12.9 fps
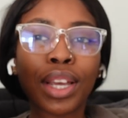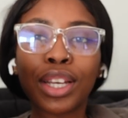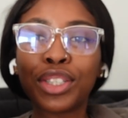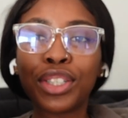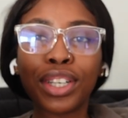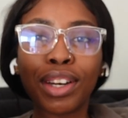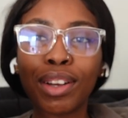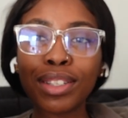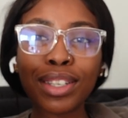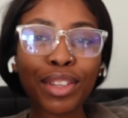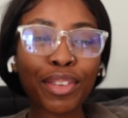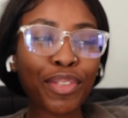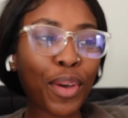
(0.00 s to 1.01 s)
She didn't
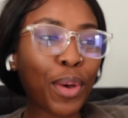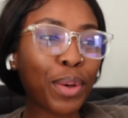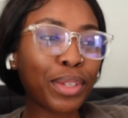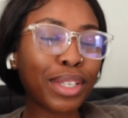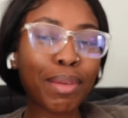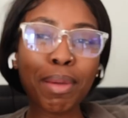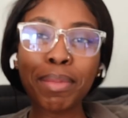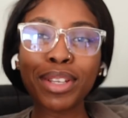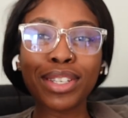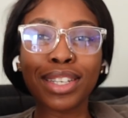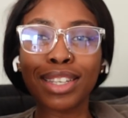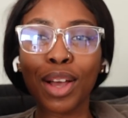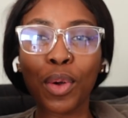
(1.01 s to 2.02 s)
answer the phone. Tell me, Messi
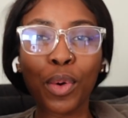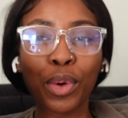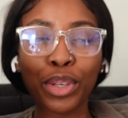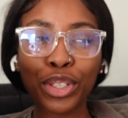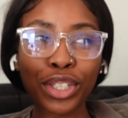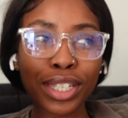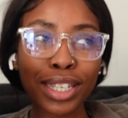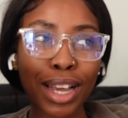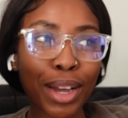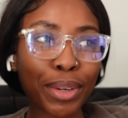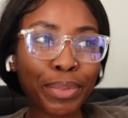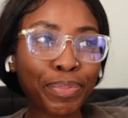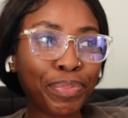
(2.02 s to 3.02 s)
says, I'll call you just
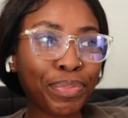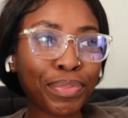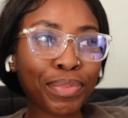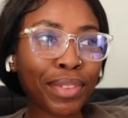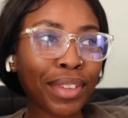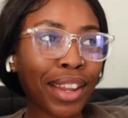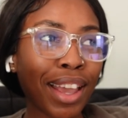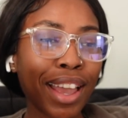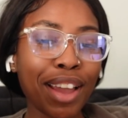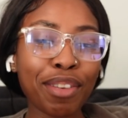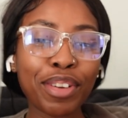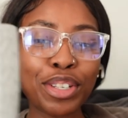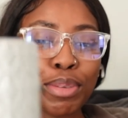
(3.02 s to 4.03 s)
now.
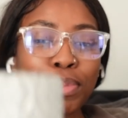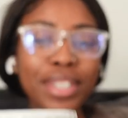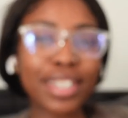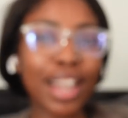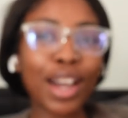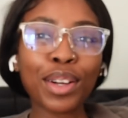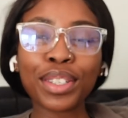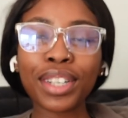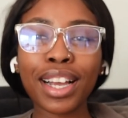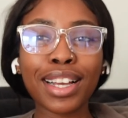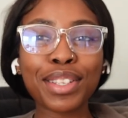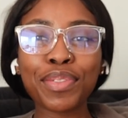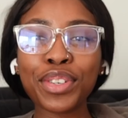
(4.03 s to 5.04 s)
Friendship is down,
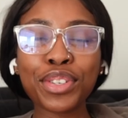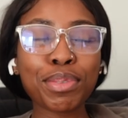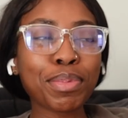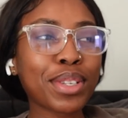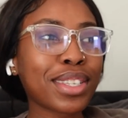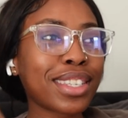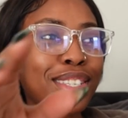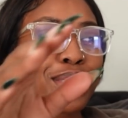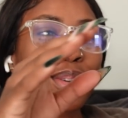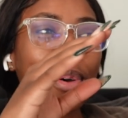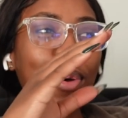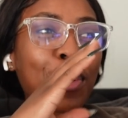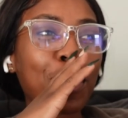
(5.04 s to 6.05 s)
guys. Friendship is
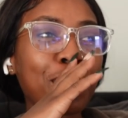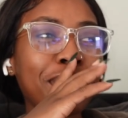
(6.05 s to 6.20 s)
so